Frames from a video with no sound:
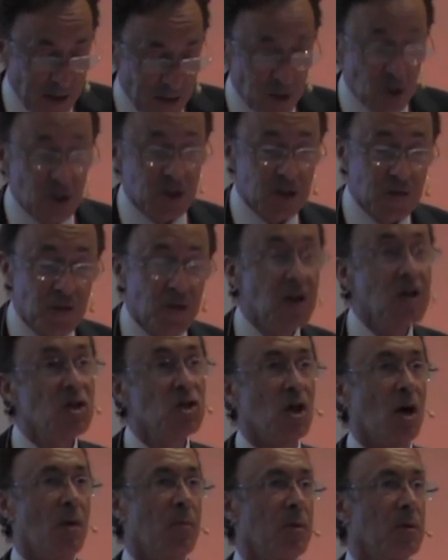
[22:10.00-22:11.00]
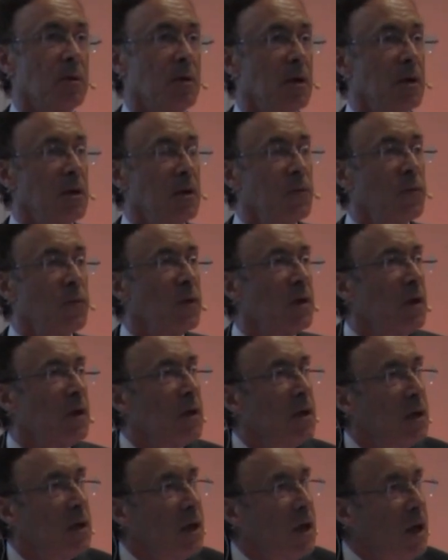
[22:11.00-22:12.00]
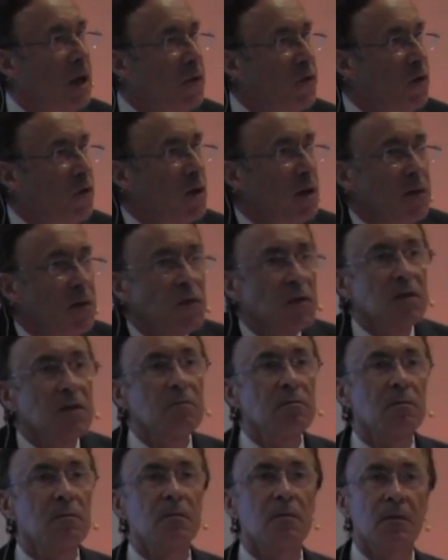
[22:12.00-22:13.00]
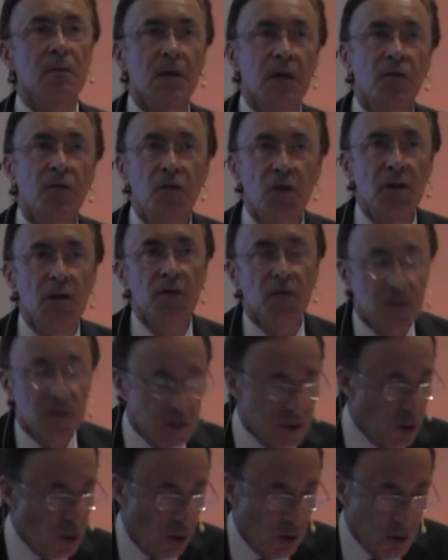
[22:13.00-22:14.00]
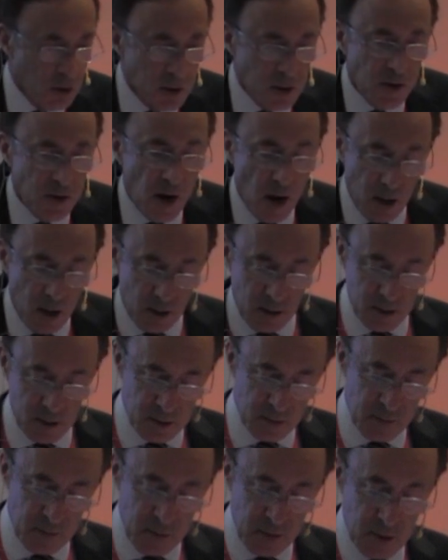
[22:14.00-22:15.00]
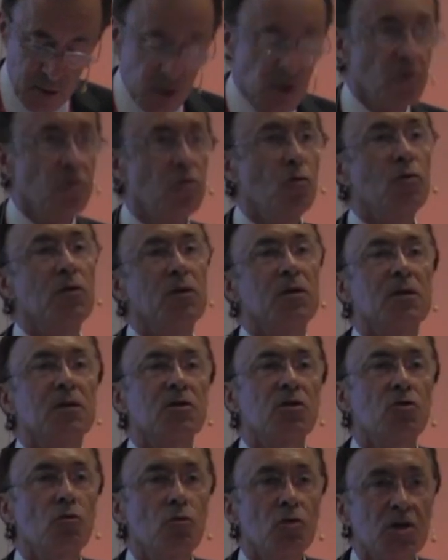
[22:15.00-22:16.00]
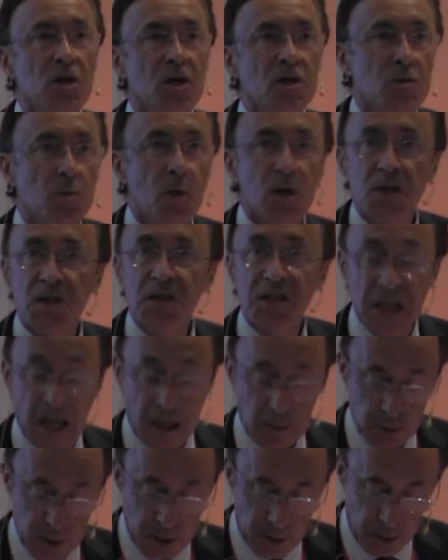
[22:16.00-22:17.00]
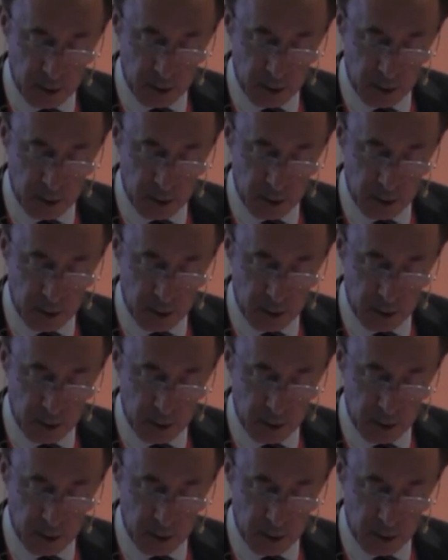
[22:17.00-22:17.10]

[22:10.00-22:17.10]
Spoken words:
Just to finish up, if you live in Scotland or Ireland, you'll know that there's no such word as Celtic.